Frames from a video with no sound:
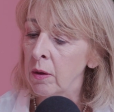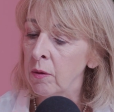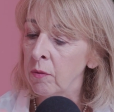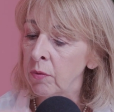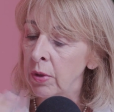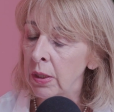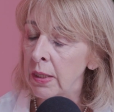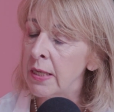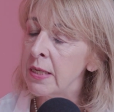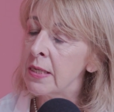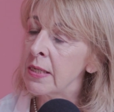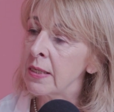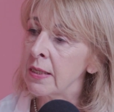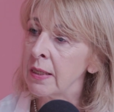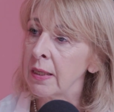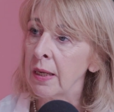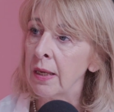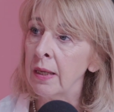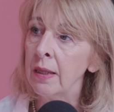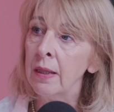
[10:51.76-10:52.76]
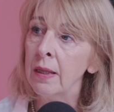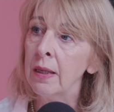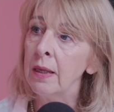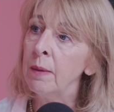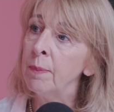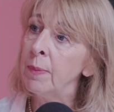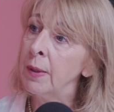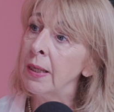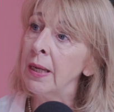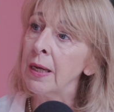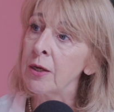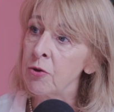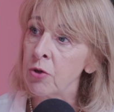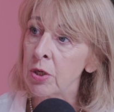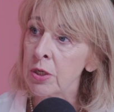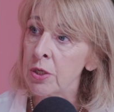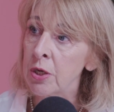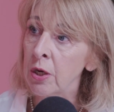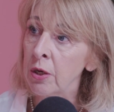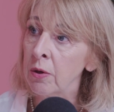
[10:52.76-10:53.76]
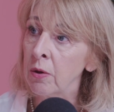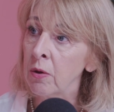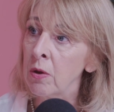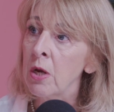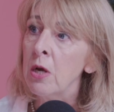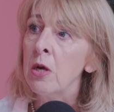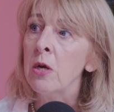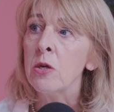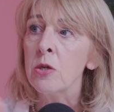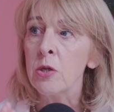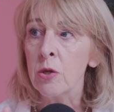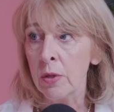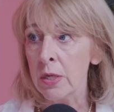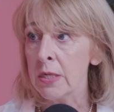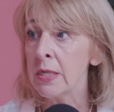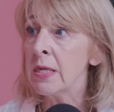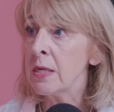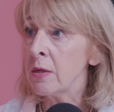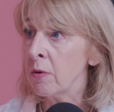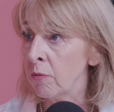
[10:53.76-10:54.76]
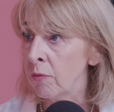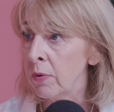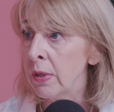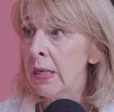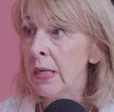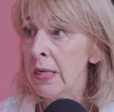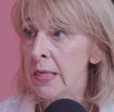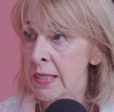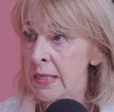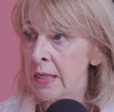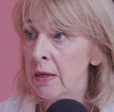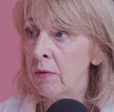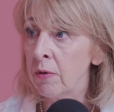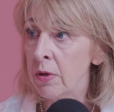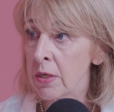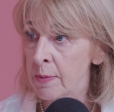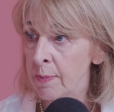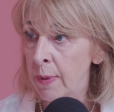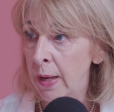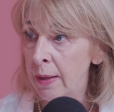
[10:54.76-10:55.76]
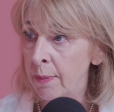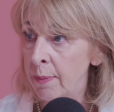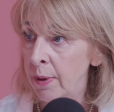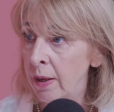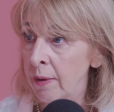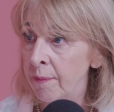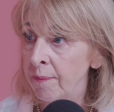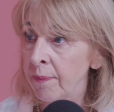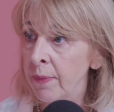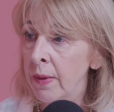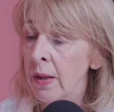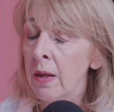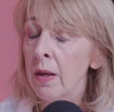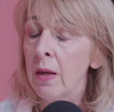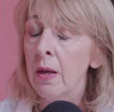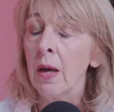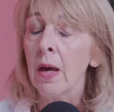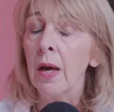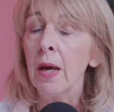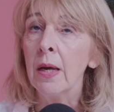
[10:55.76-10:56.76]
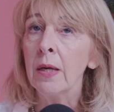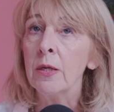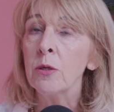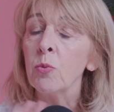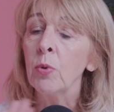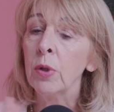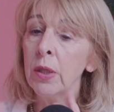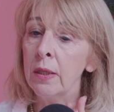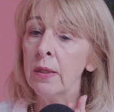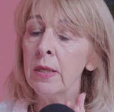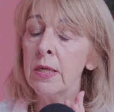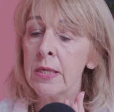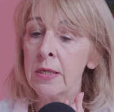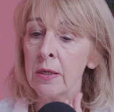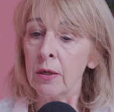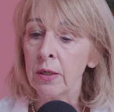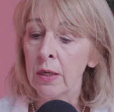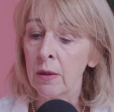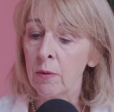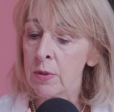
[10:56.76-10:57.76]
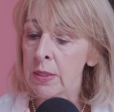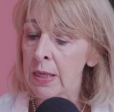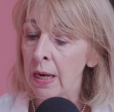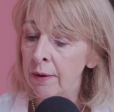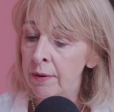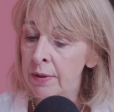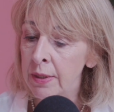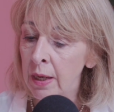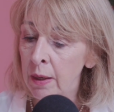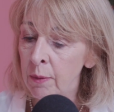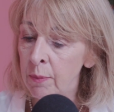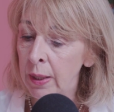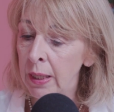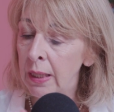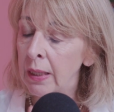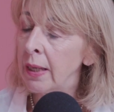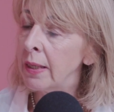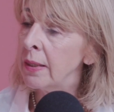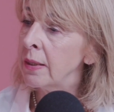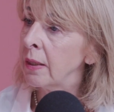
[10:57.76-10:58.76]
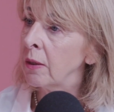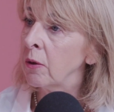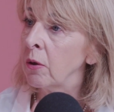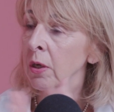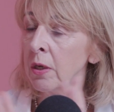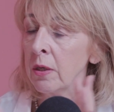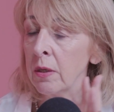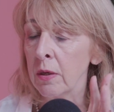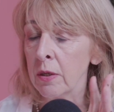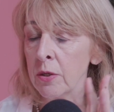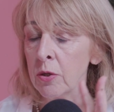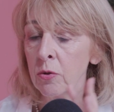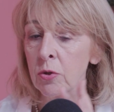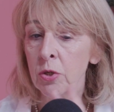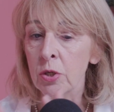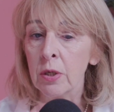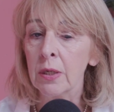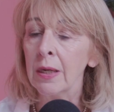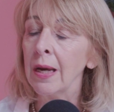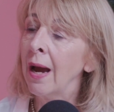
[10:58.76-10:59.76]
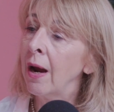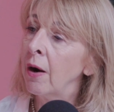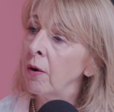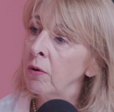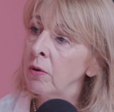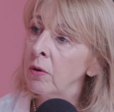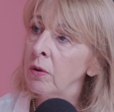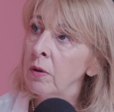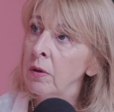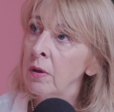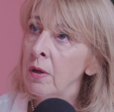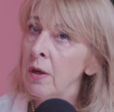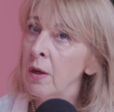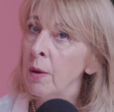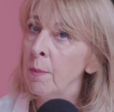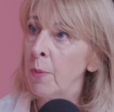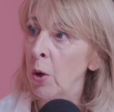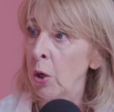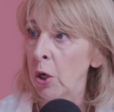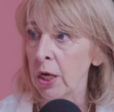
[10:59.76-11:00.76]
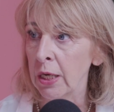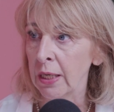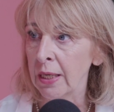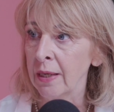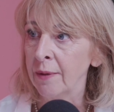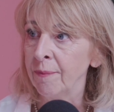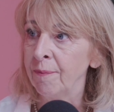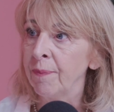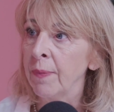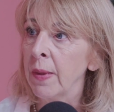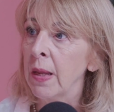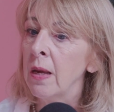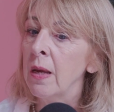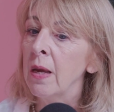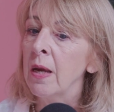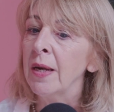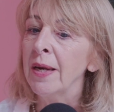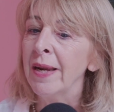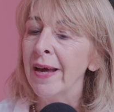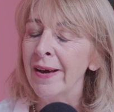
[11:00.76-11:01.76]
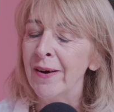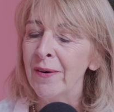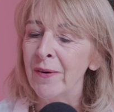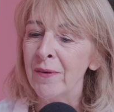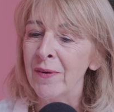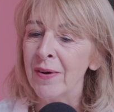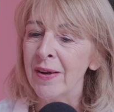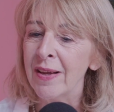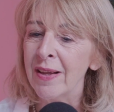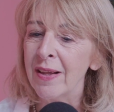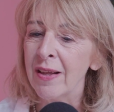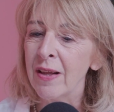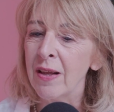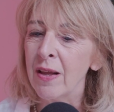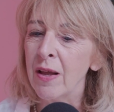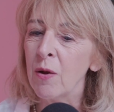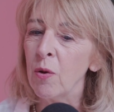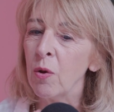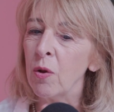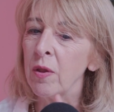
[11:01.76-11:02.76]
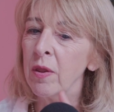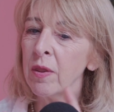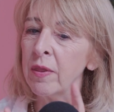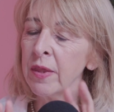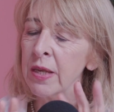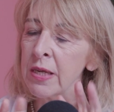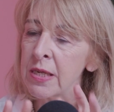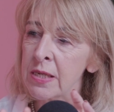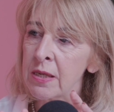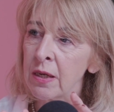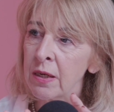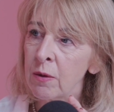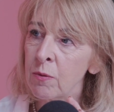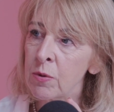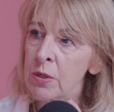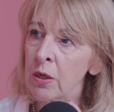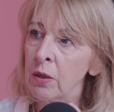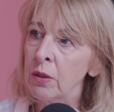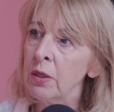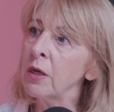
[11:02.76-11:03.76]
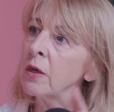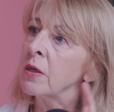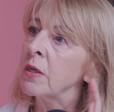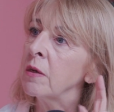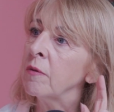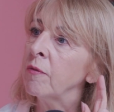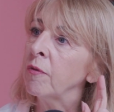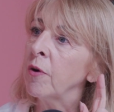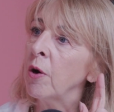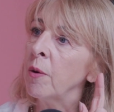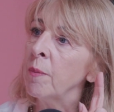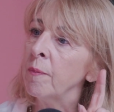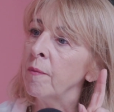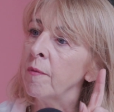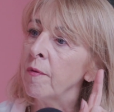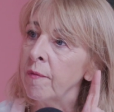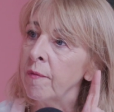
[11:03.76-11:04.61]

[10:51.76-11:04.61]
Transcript: released in the Pediatric Journal. So this is a really serious paper. And within the study, it was carried out by a Dr. Carol Bonnock. Now, this study was conducted from